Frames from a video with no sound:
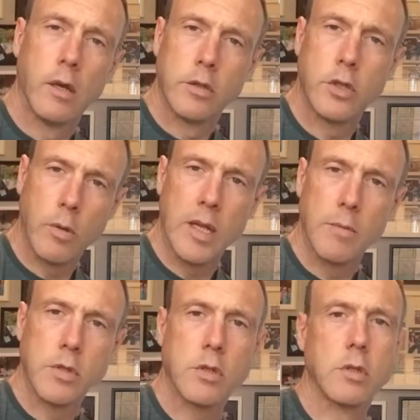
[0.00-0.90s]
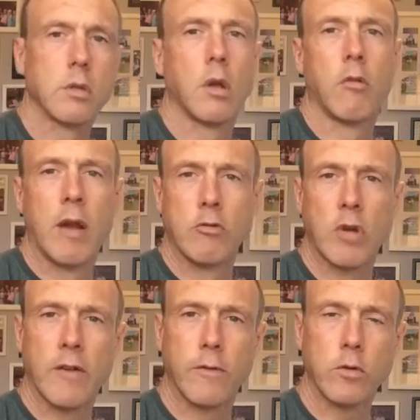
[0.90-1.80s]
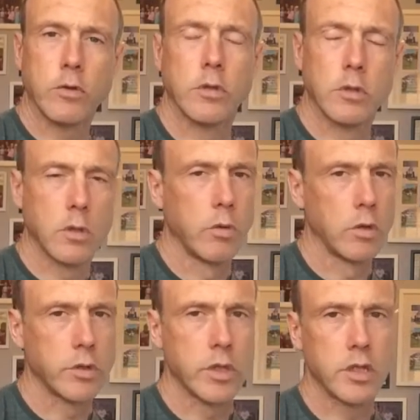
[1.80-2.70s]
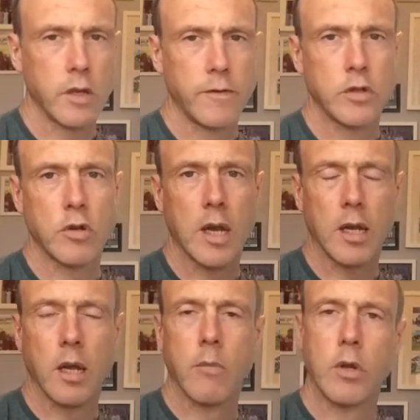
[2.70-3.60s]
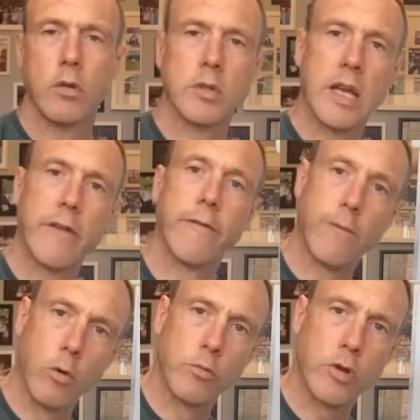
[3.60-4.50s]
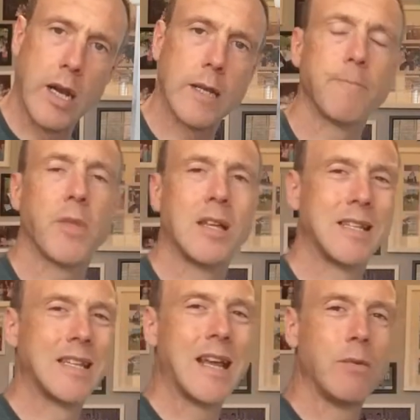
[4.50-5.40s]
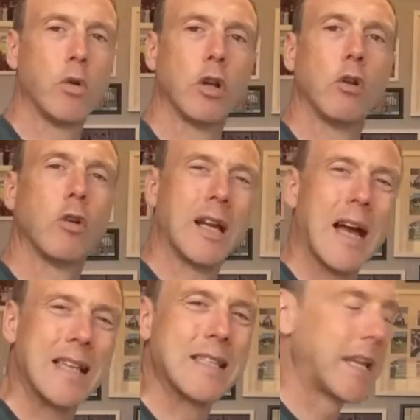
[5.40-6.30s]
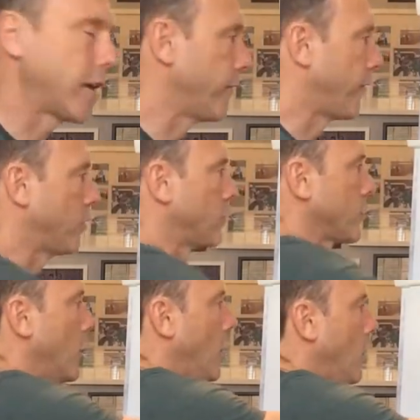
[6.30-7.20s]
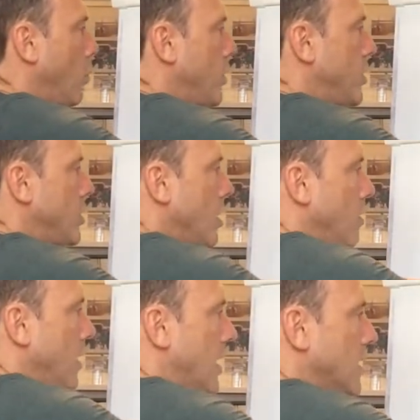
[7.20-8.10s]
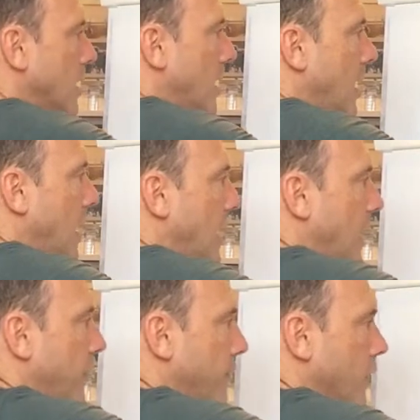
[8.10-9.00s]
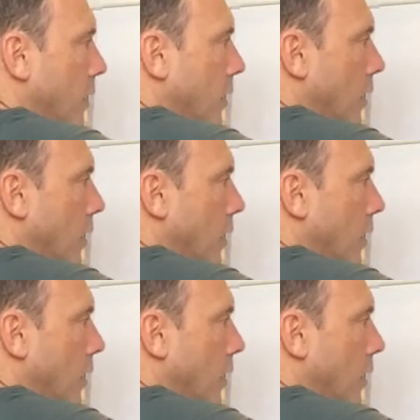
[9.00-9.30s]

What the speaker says: two elements around drag force. So we looked at surface drag and we looked at form drag. And today we're going to look at a second force, which is known as lift